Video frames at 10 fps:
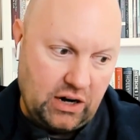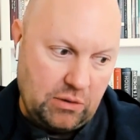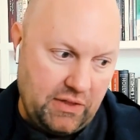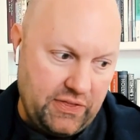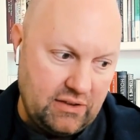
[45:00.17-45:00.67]

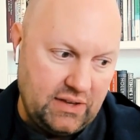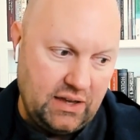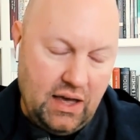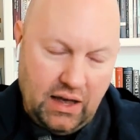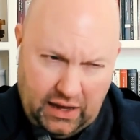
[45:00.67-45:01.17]
about this.
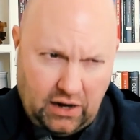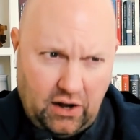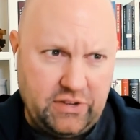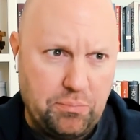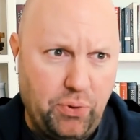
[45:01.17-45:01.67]
He
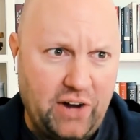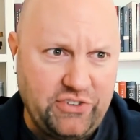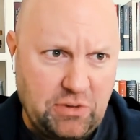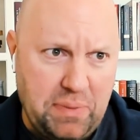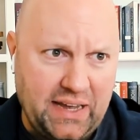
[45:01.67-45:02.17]
calls it
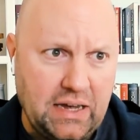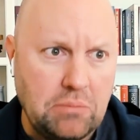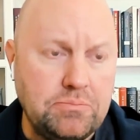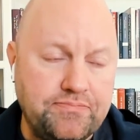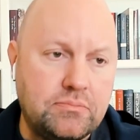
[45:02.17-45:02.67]
project picking.
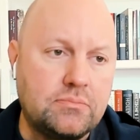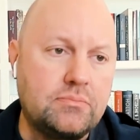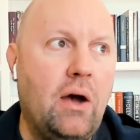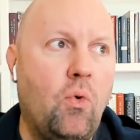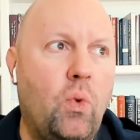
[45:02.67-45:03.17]

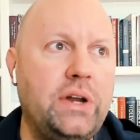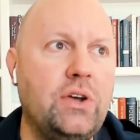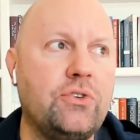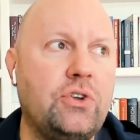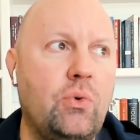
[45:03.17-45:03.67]
When
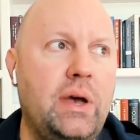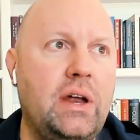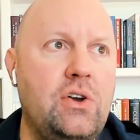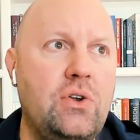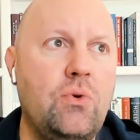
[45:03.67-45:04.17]
you're
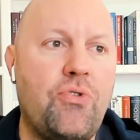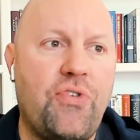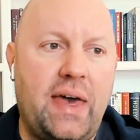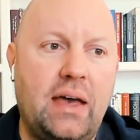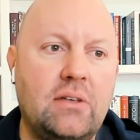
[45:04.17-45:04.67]
doing new
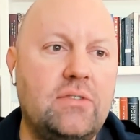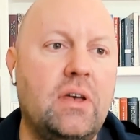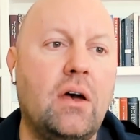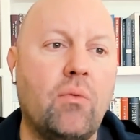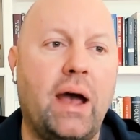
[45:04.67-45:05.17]
things,
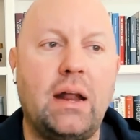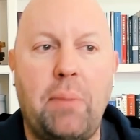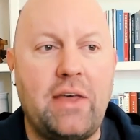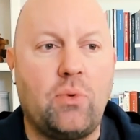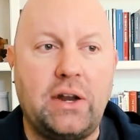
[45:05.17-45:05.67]
right? And
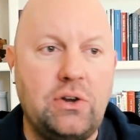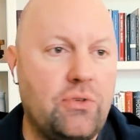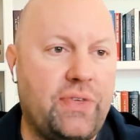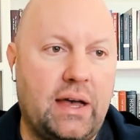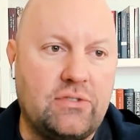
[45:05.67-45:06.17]
by the way, new
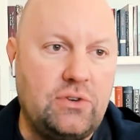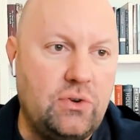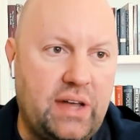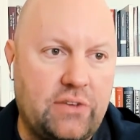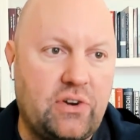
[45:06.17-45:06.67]
things, new
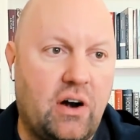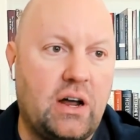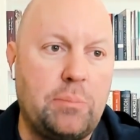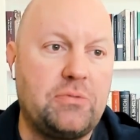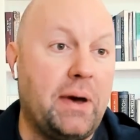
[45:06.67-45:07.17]
tech
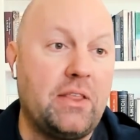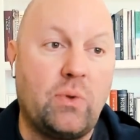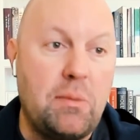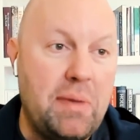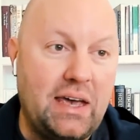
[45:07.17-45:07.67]
startups, by the
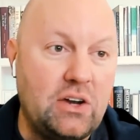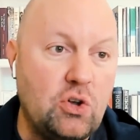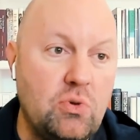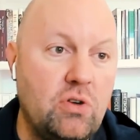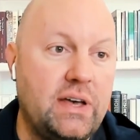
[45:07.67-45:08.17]
way, making new
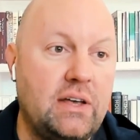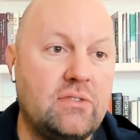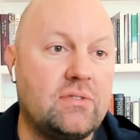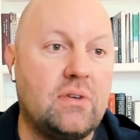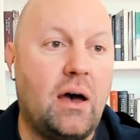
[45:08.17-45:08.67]

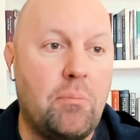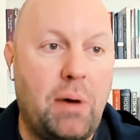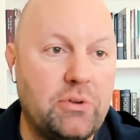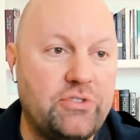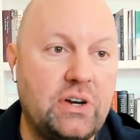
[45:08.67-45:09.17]
movies,
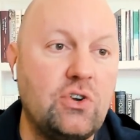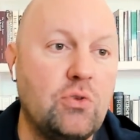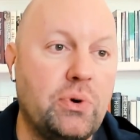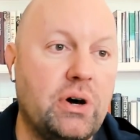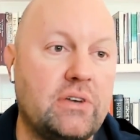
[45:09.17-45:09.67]
publishing new
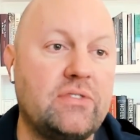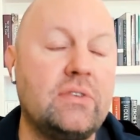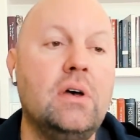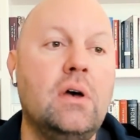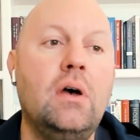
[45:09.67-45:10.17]
books,
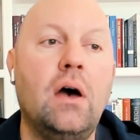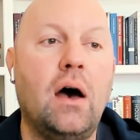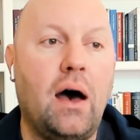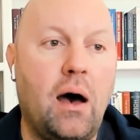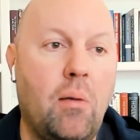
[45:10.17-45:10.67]

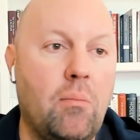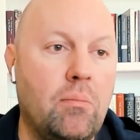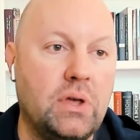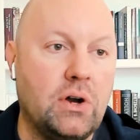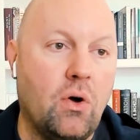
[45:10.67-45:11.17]

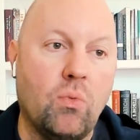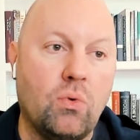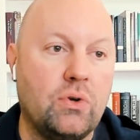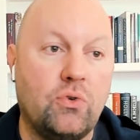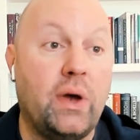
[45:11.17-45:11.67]

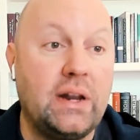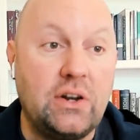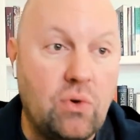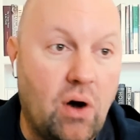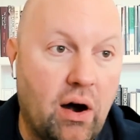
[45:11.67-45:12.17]
creating
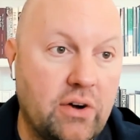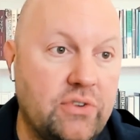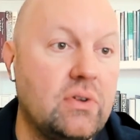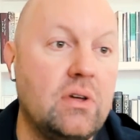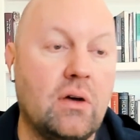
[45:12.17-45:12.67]
new
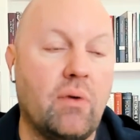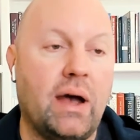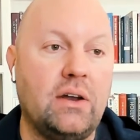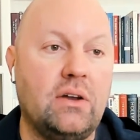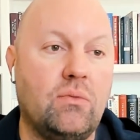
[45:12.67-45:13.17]
art,
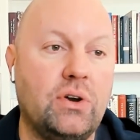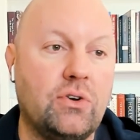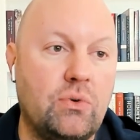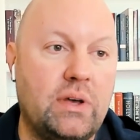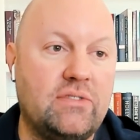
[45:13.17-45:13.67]
right? When you're
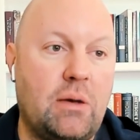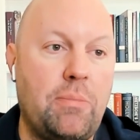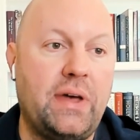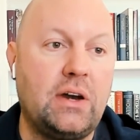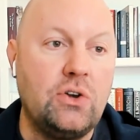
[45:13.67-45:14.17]
doing
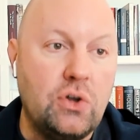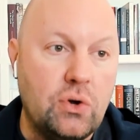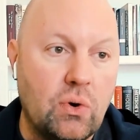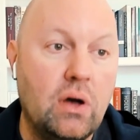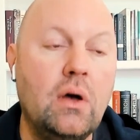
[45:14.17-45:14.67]
something
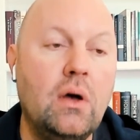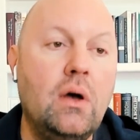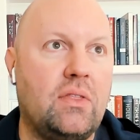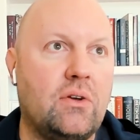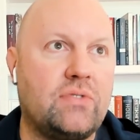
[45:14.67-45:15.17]
new,
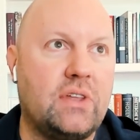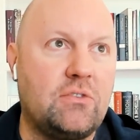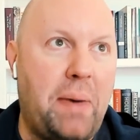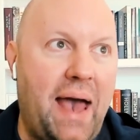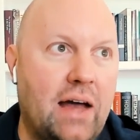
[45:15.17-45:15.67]
there's this
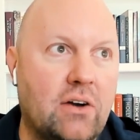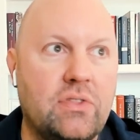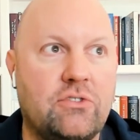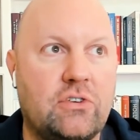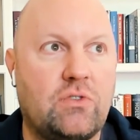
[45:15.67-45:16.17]
pattern
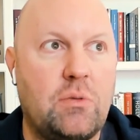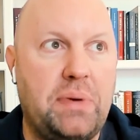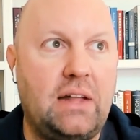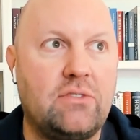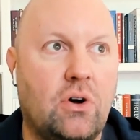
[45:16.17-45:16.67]
that just
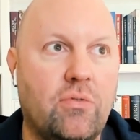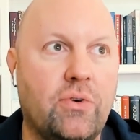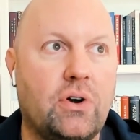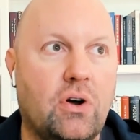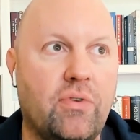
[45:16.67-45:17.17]
repeats
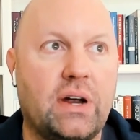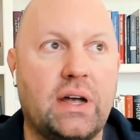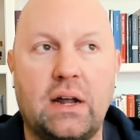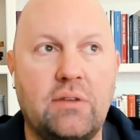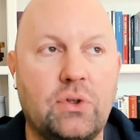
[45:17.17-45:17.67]
over and over
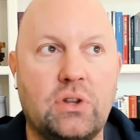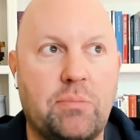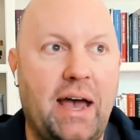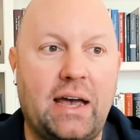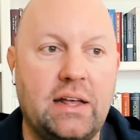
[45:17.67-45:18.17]
again. And if you look
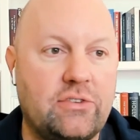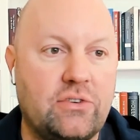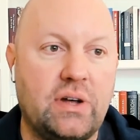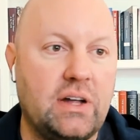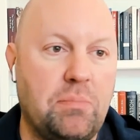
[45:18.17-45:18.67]
back in
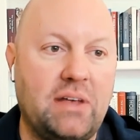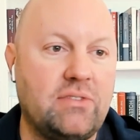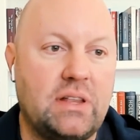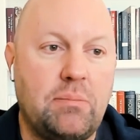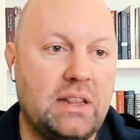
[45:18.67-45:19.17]
history, it's
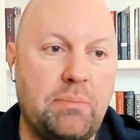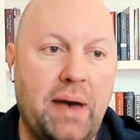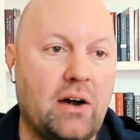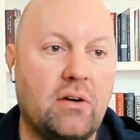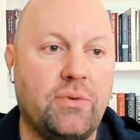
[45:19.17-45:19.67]
basically been the
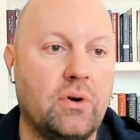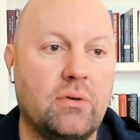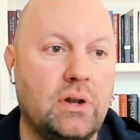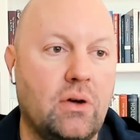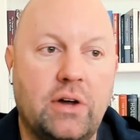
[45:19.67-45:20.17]
pattern
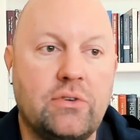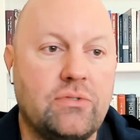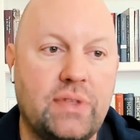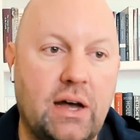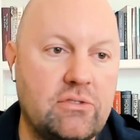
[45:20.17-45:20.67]
for hundreds
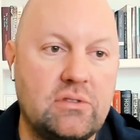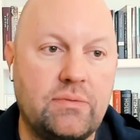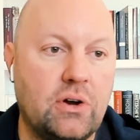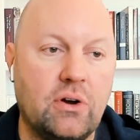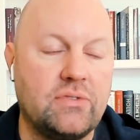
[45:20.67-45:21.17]
or thousands of
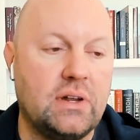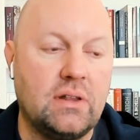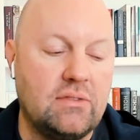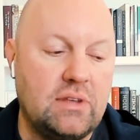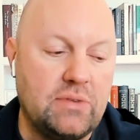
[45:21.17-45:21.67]
years, and
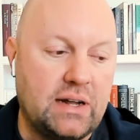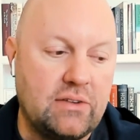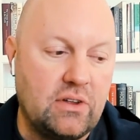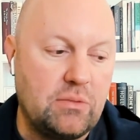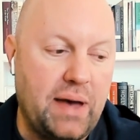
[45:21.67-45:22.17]
it seems like
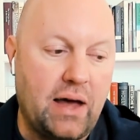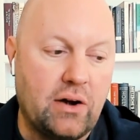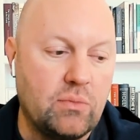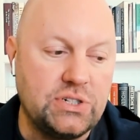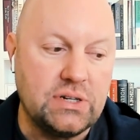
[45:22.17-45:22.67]
it's still the
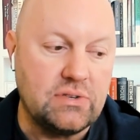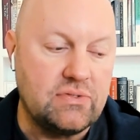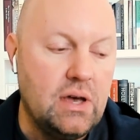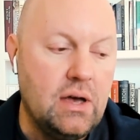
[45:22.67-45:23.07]
pattern, which is